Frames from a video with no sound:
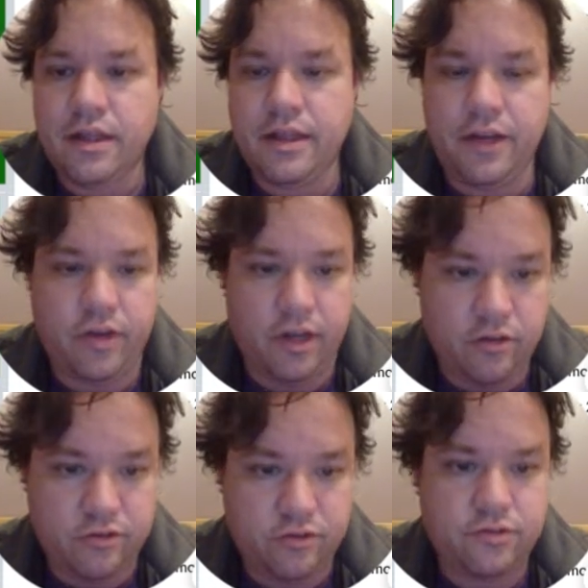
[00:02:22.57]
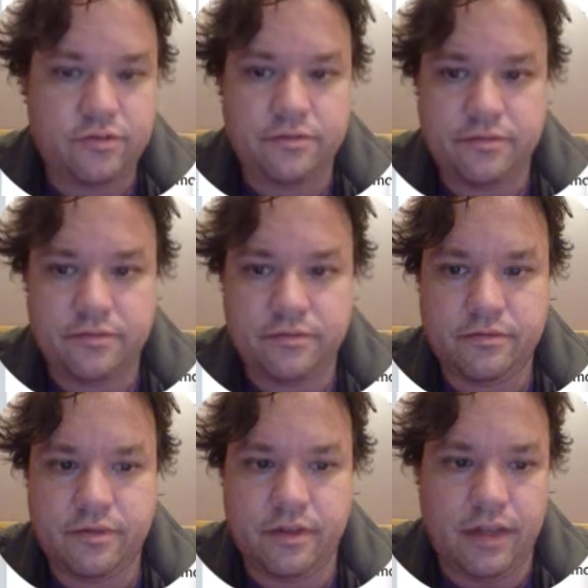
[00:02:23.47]
then you can lose,
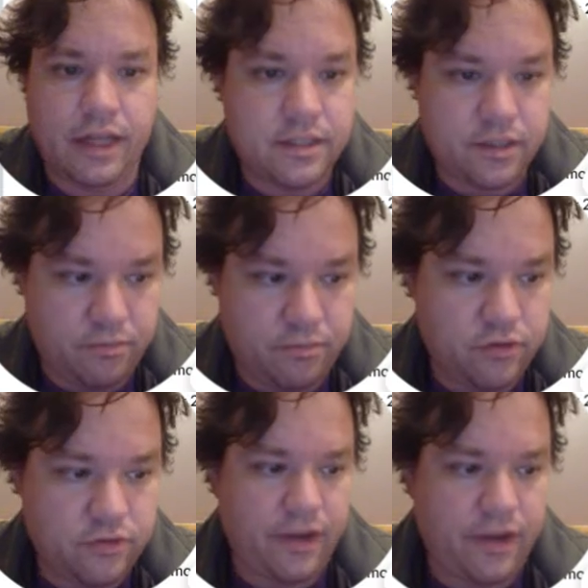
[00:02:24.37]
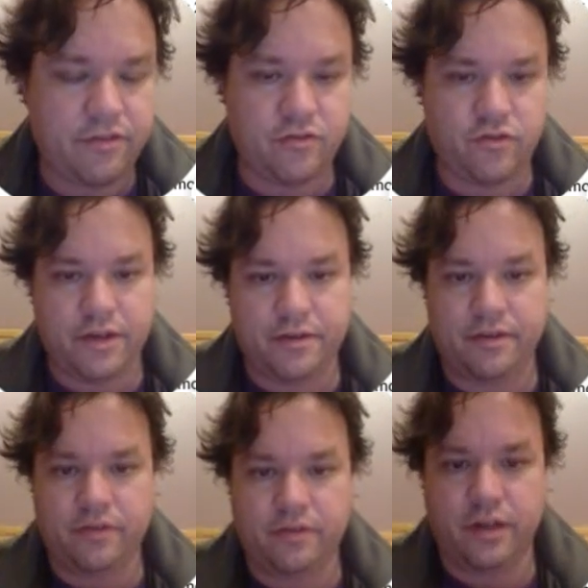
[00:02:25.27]
let's suppose 5 and 3,
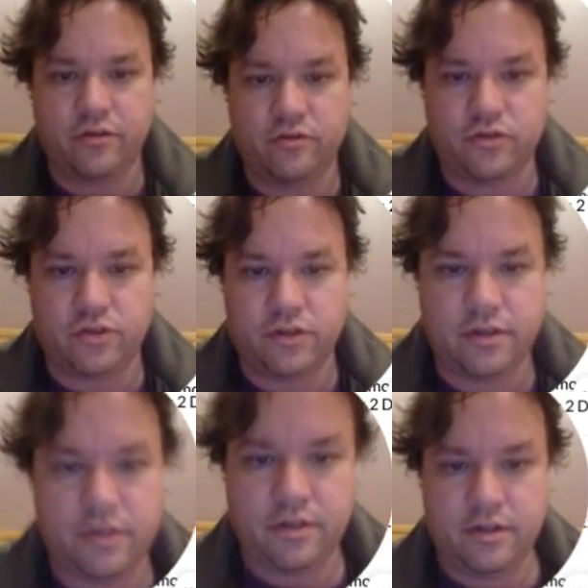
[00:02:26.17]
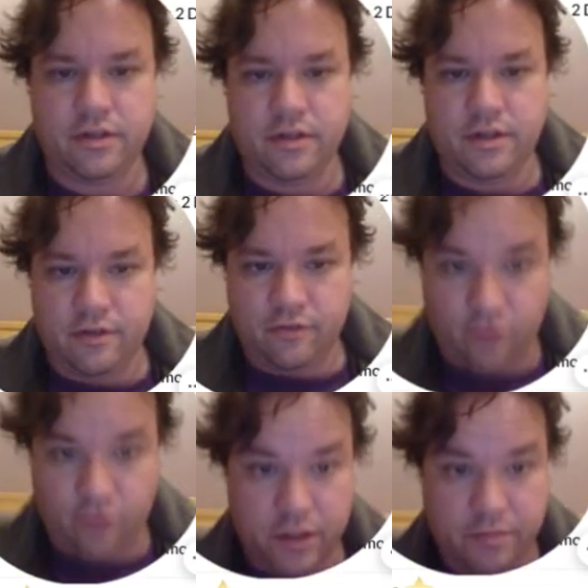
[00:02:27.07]
you can lose
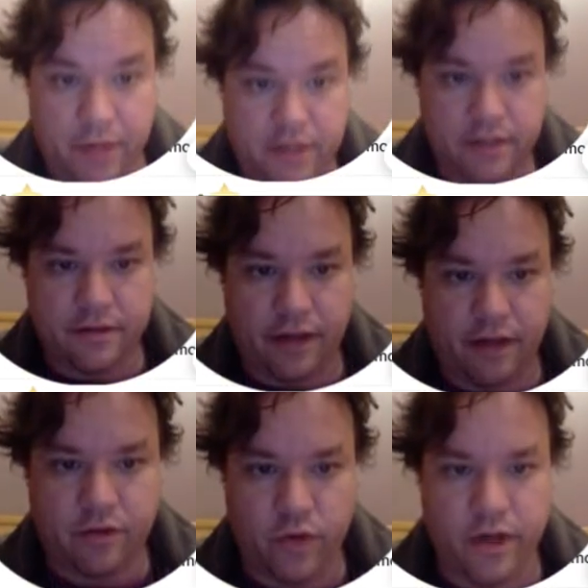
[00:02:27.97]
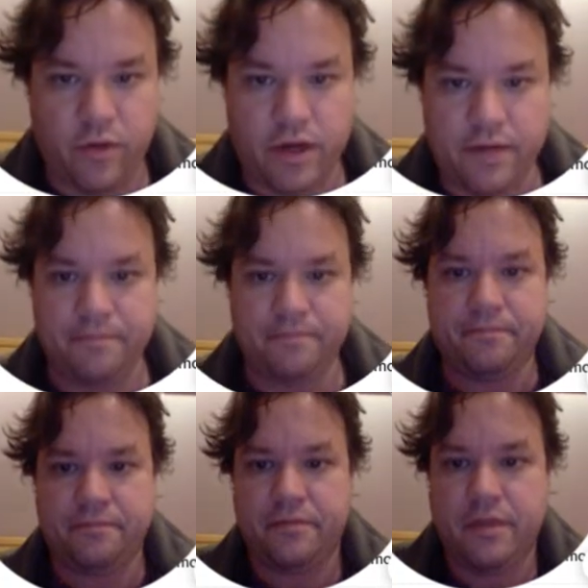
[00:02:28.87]
4 spades after winning 1,
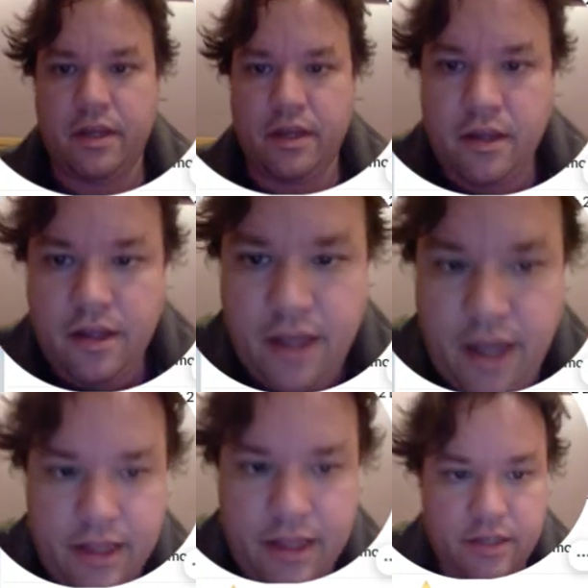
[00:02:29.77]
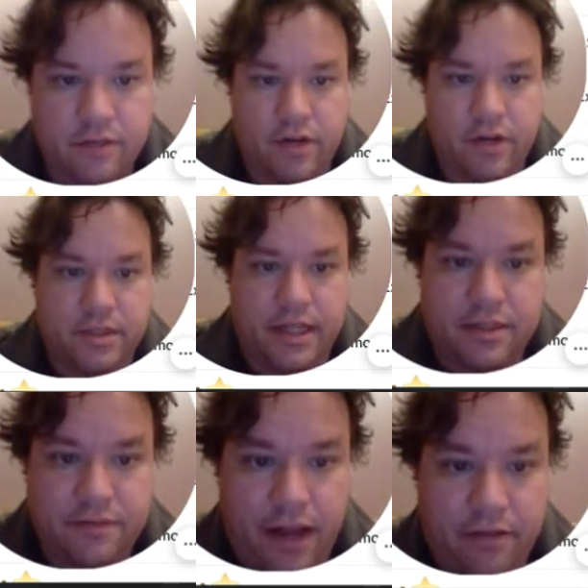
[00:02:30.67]
and the ace of clubs,
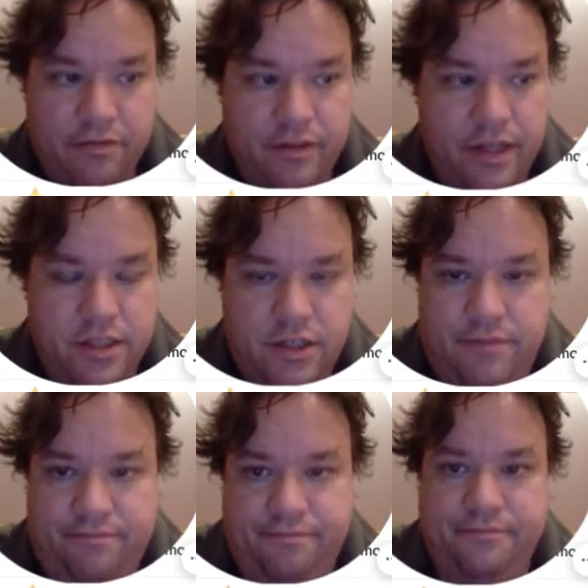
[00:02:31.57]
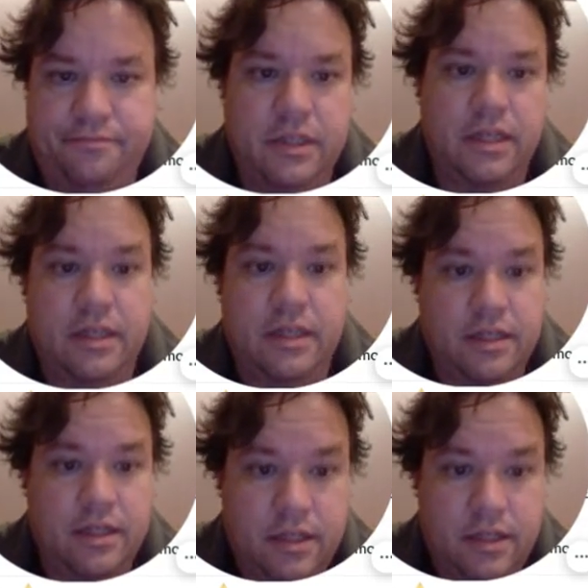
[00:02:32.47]
that's 5, that's
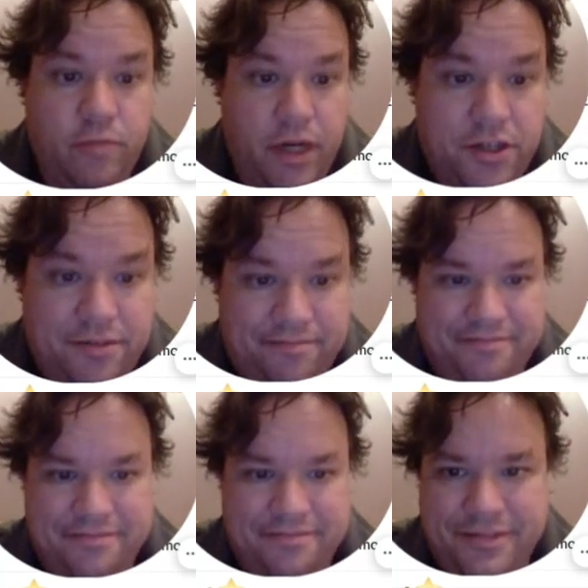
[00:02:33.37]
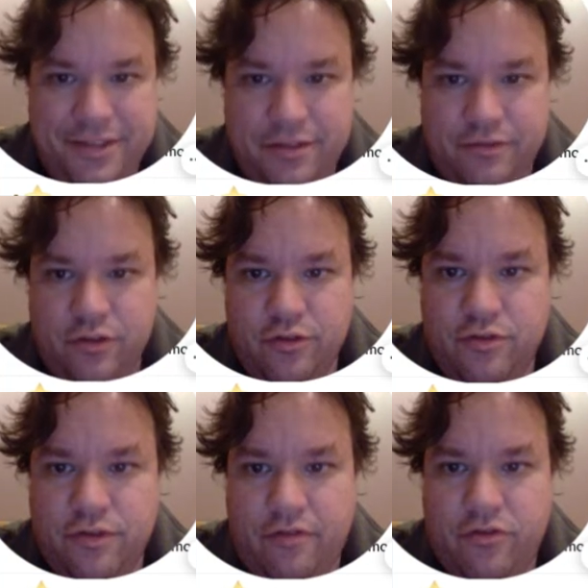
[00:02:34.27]
too much. If you
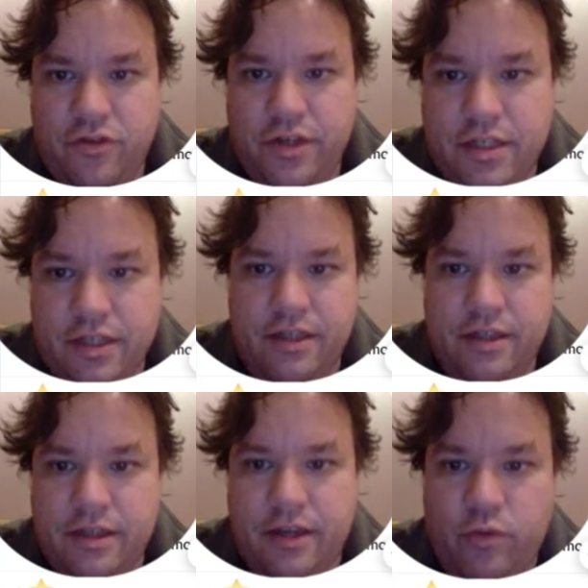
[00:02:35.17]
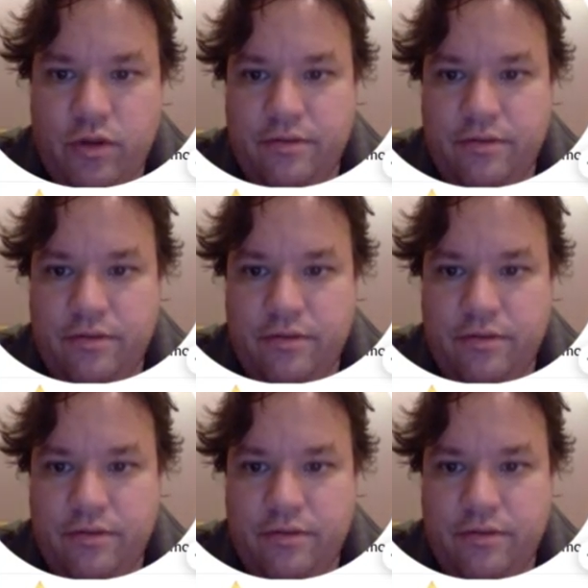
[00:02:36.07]
lose 5 tricks, you